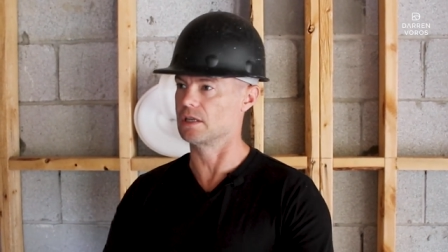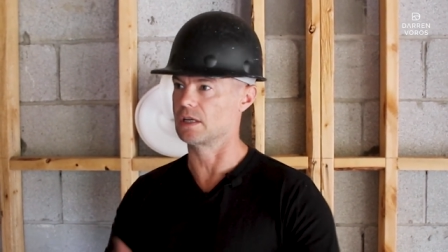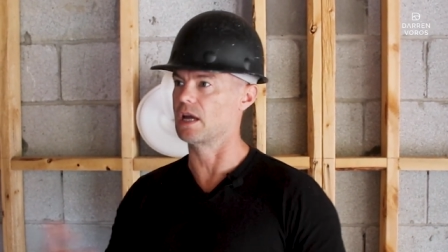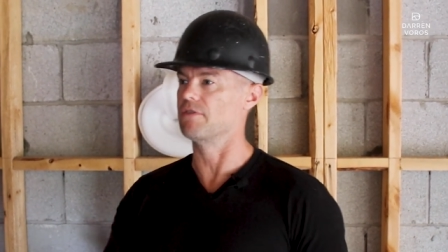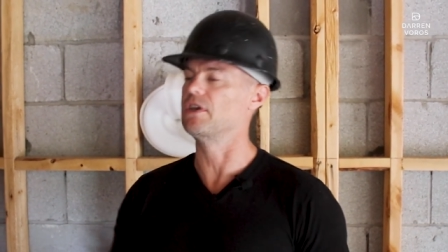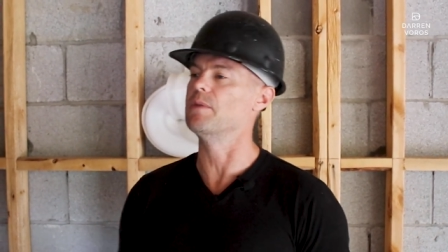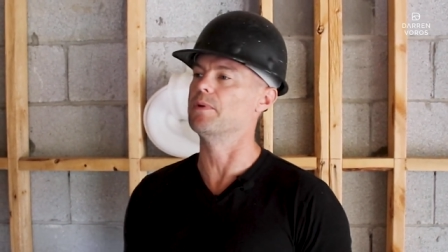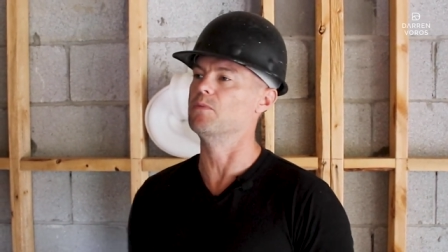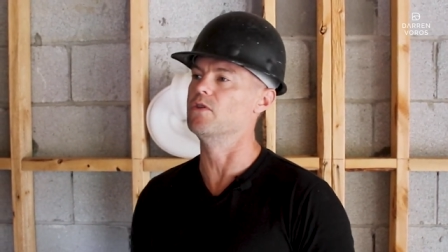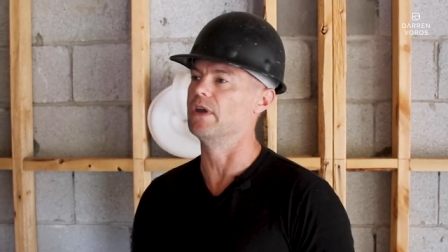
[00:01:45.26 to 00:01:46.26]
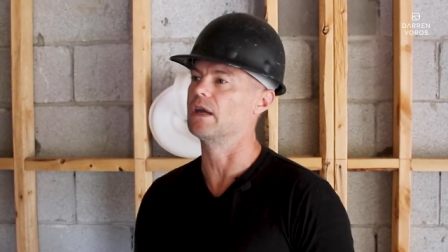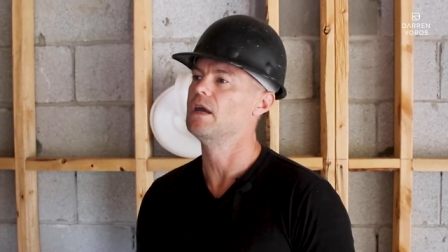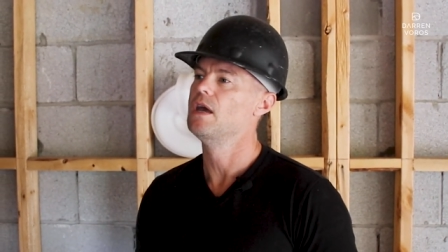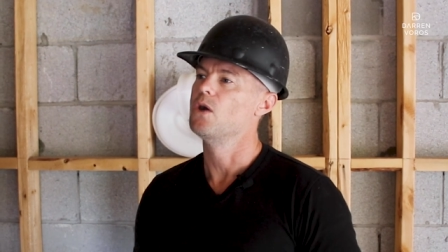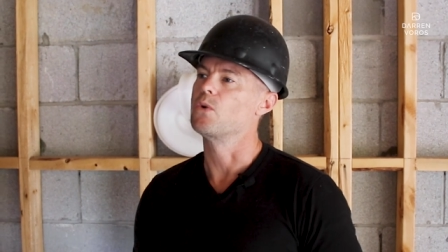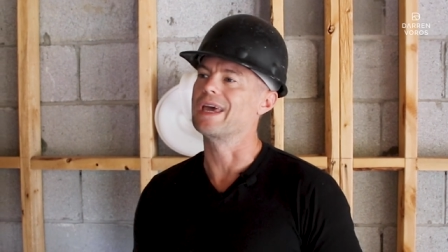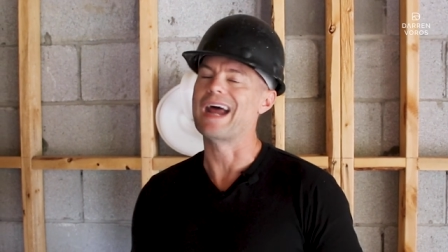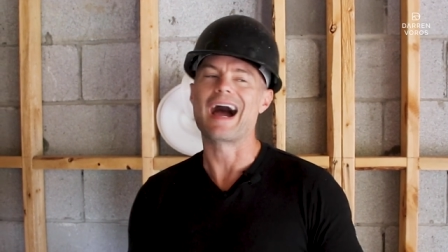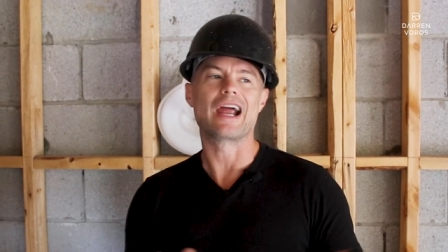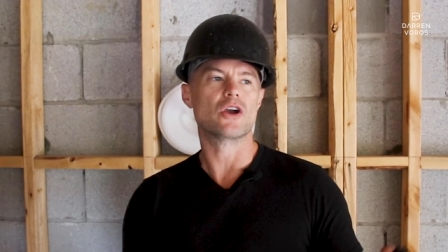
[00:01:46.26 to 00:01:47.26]
and kind of keep it moving. We
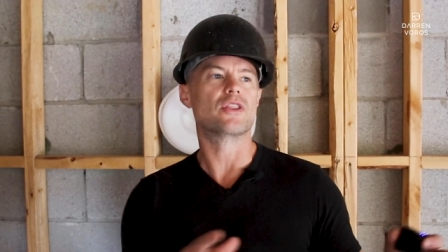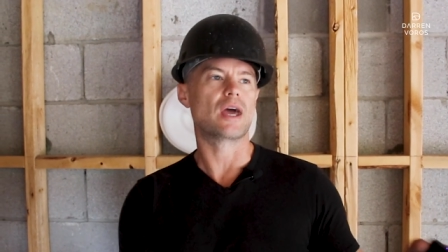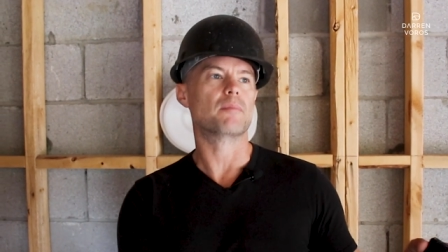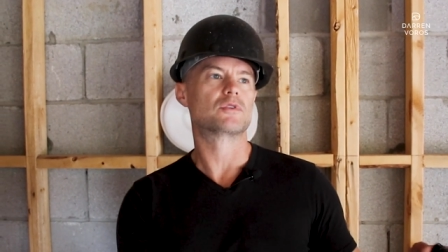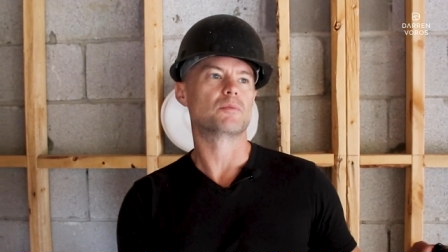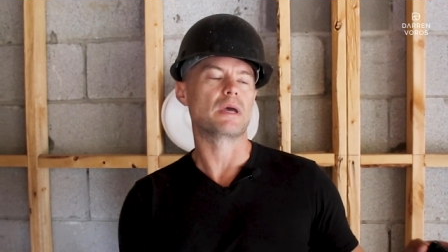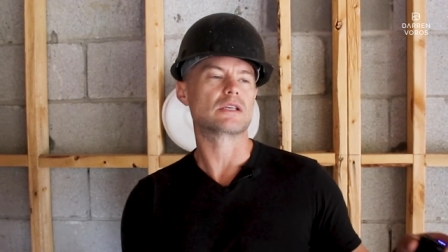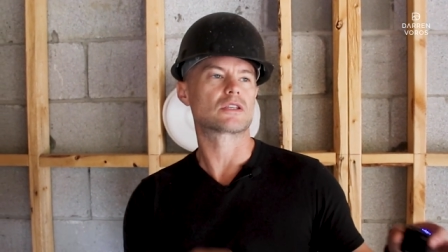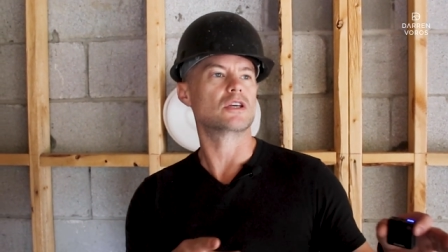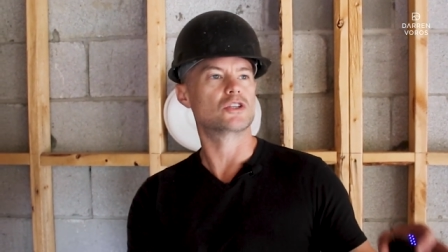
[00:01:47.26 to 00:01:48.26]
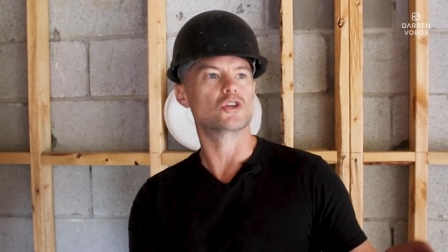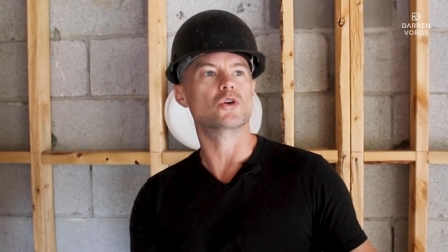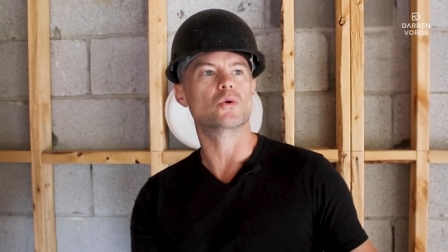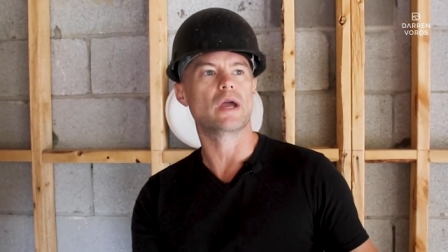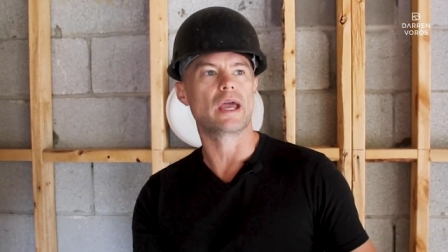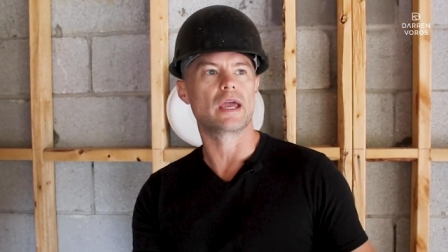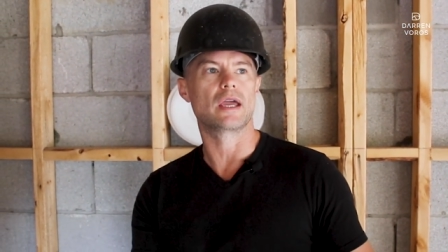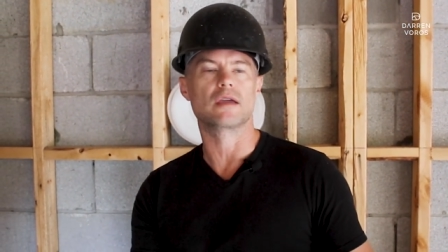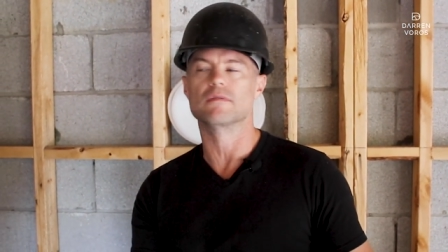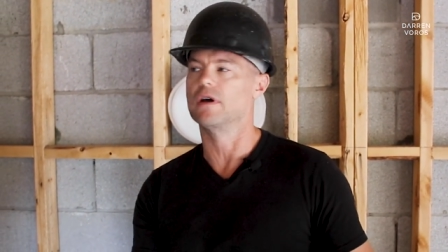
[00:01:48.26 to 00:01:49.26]
had hired them to basically do
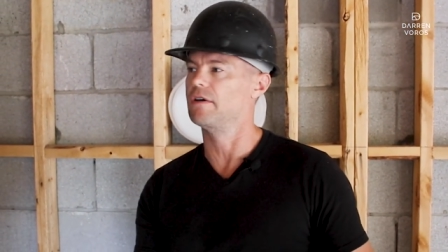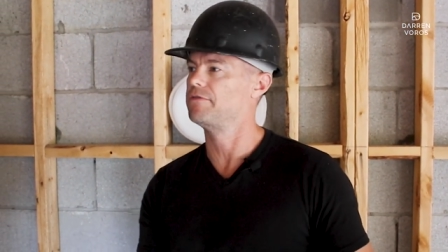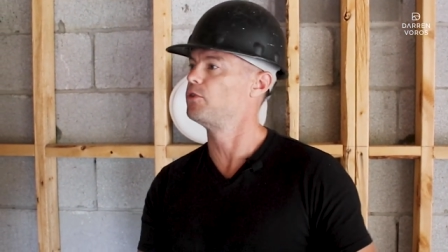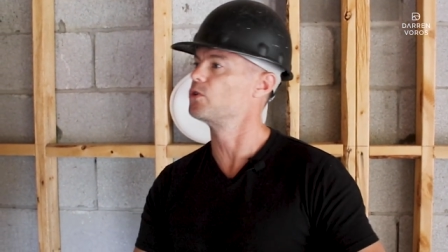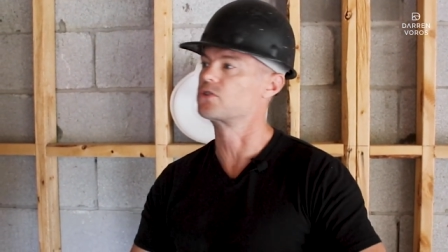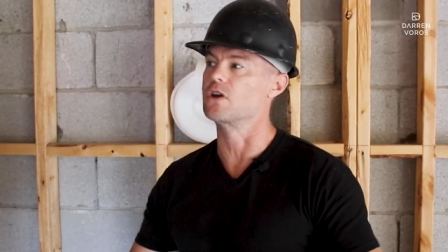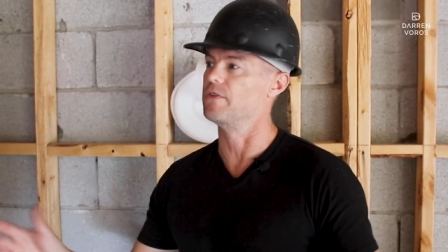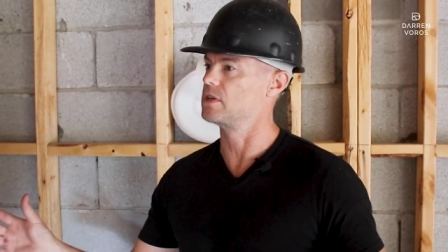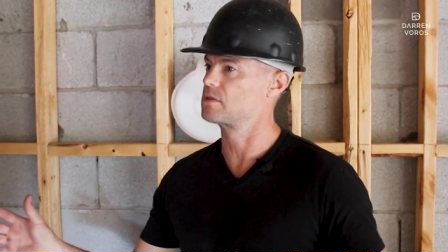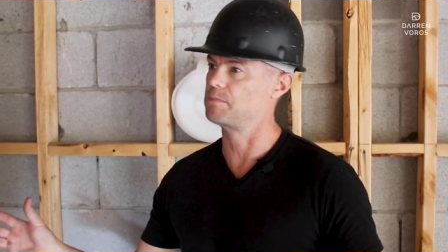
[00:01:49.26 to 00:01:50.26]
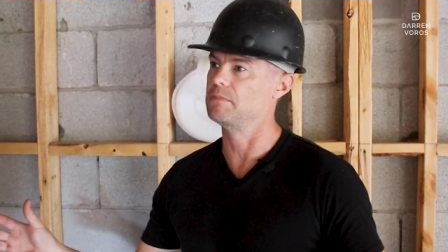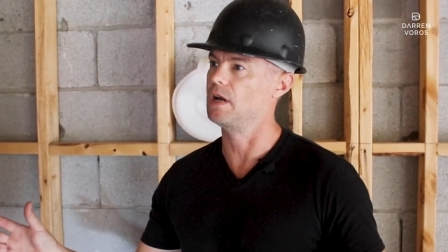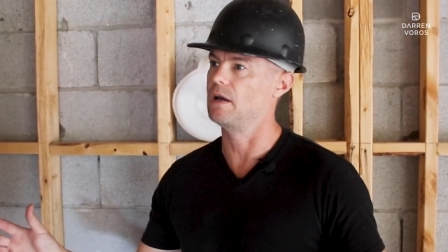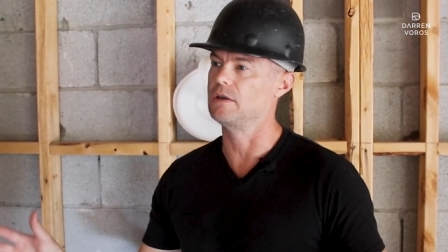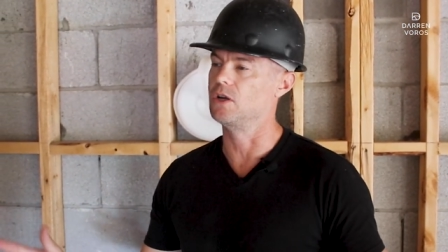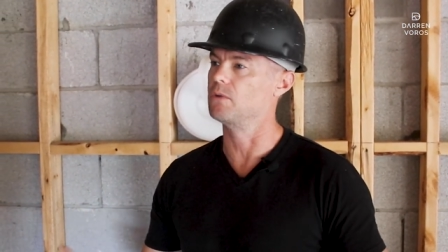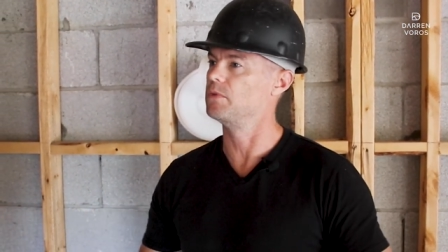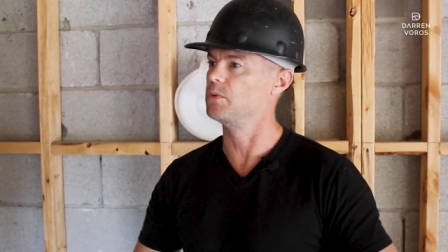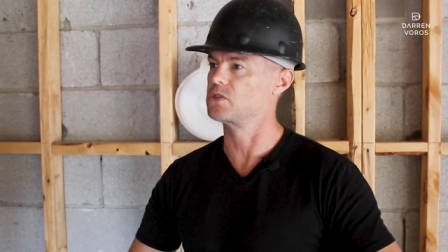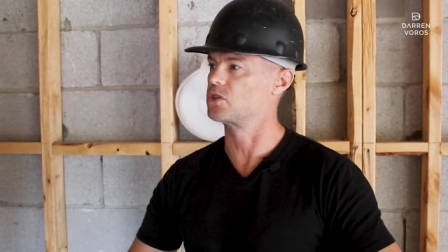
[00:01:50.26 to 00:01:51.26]
a, a full service. Uh, you
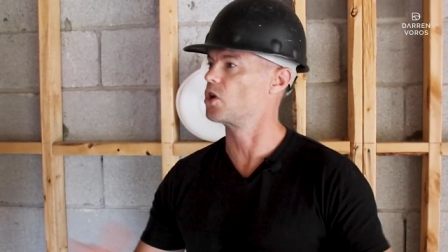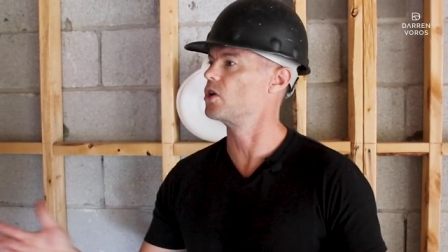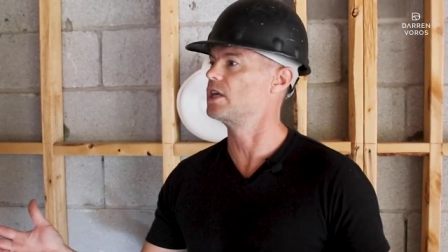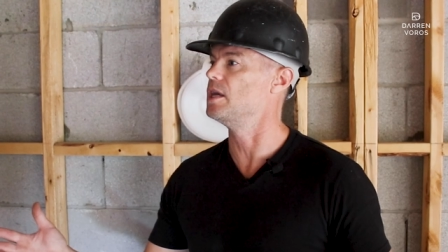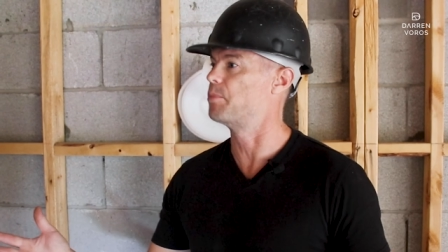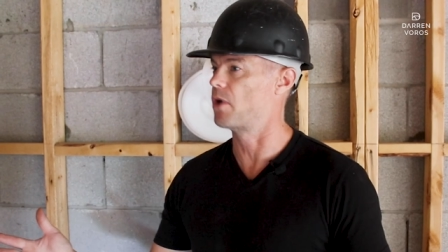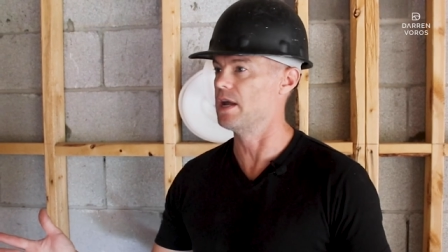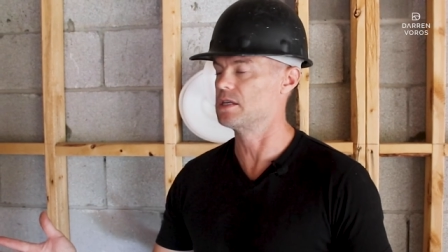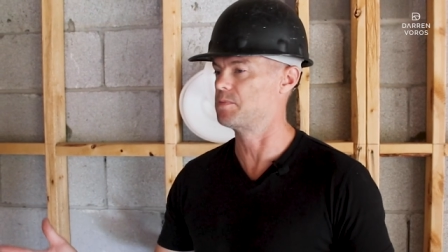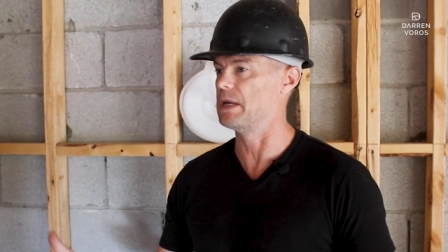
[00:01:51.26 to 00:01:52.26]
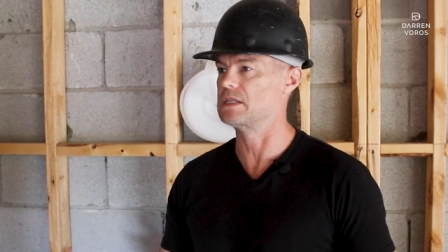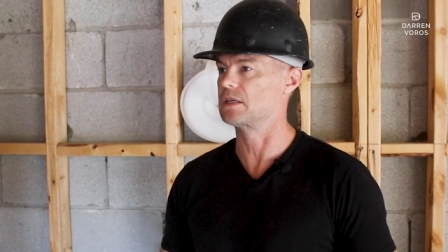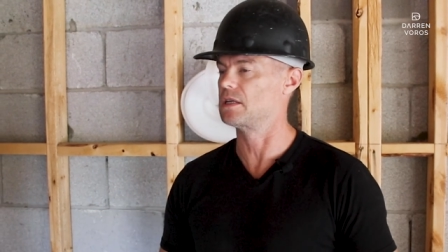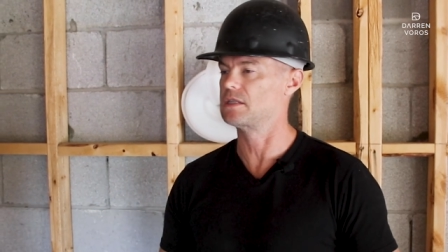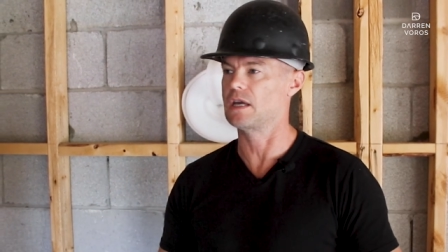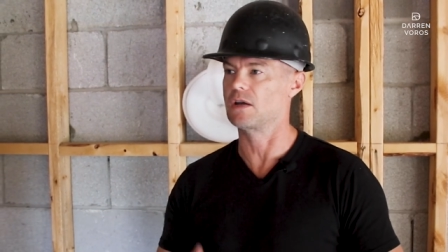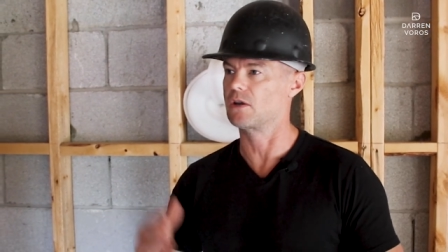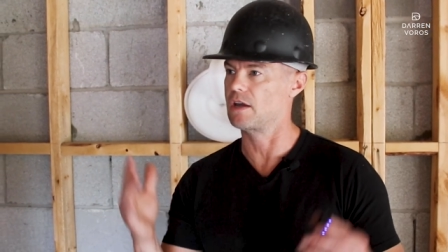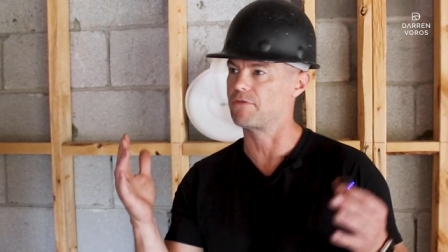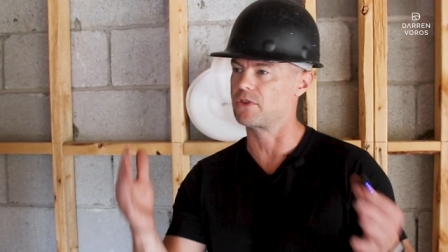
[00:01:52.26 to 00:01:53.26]
know, it was a turnkey price, basically saying,
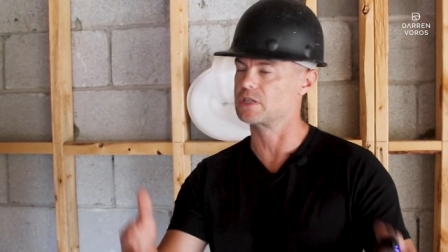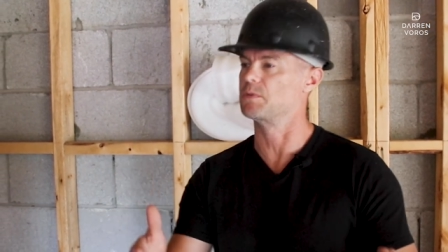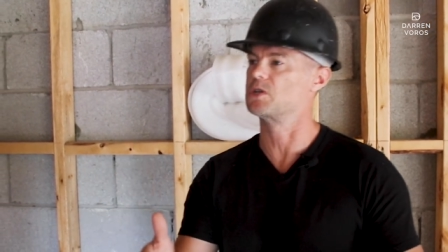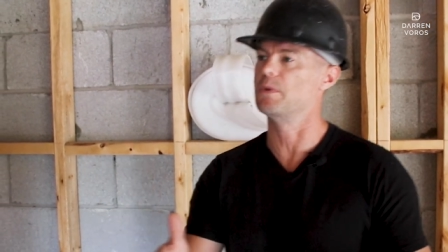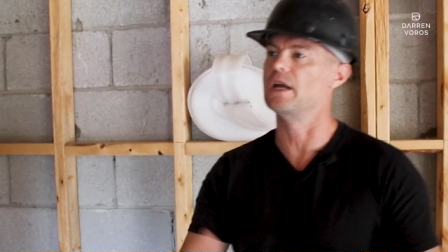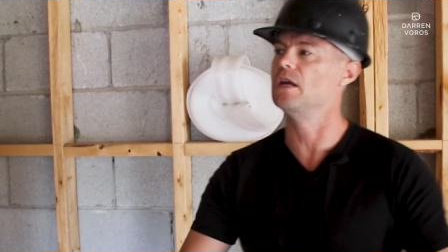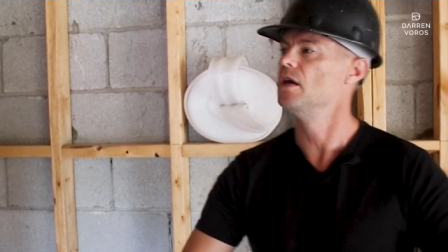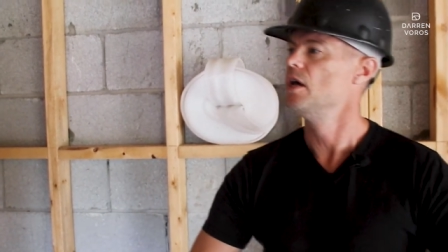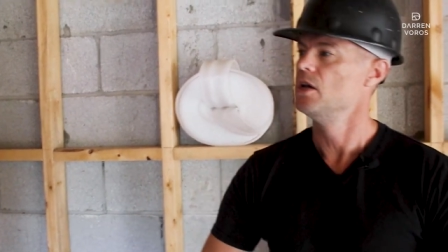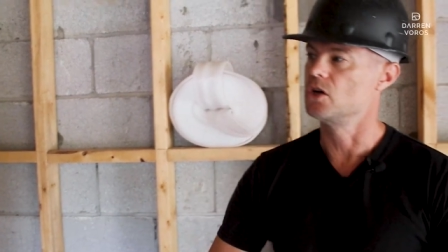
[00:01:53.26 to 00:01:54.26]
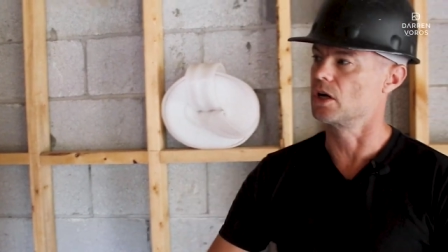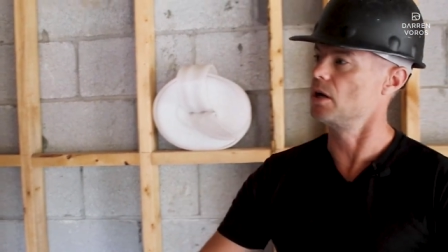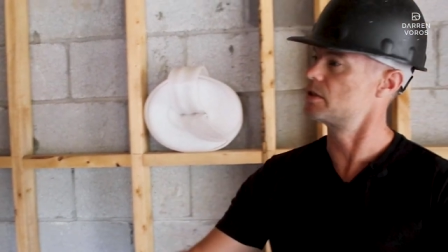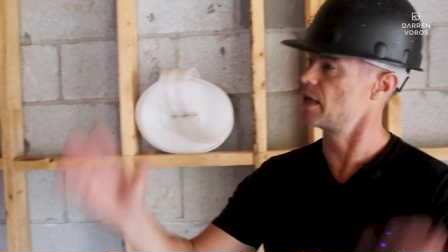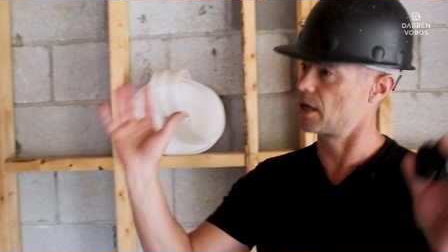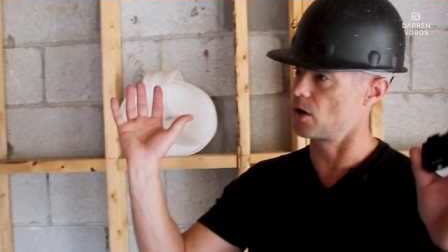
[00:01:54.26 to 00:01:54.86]
okay, for this much money, you're gonna take